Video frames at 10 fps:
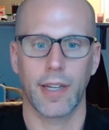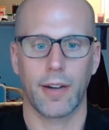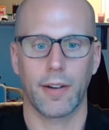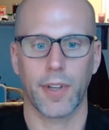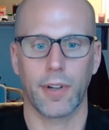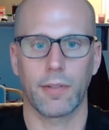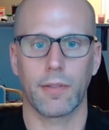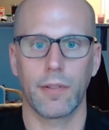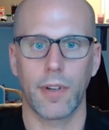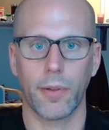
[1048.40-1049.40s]
Now, if you
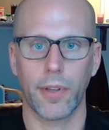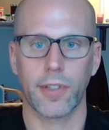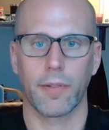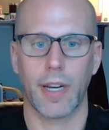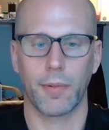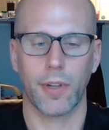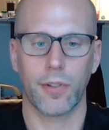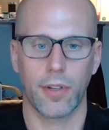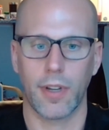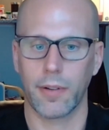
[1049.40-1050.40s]
don't know this already, what you
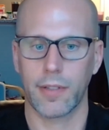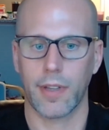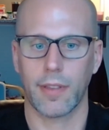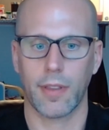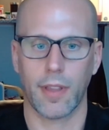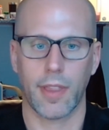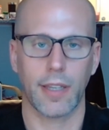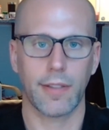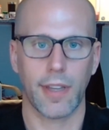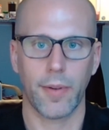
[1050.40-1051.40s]
should know is that the
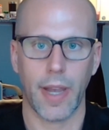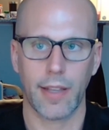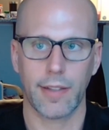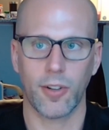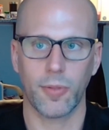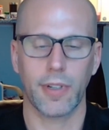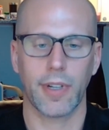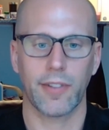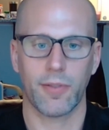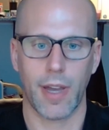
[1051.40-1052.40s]
things that you add to oatmeal
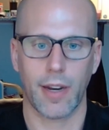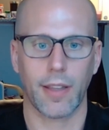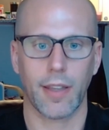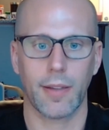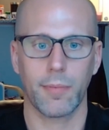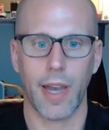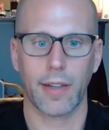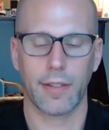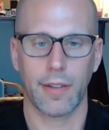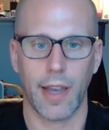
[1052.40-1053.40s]
can dramatically impact